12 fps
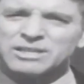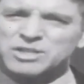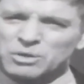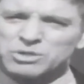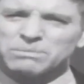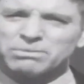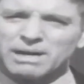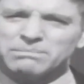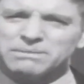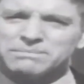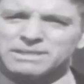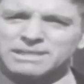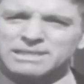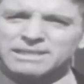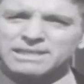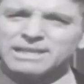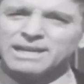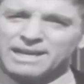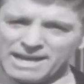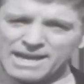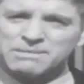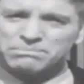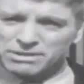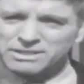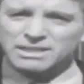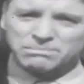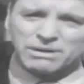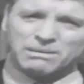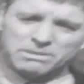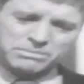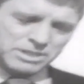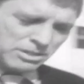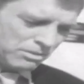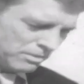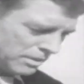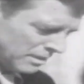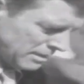social problems, and personal problems too.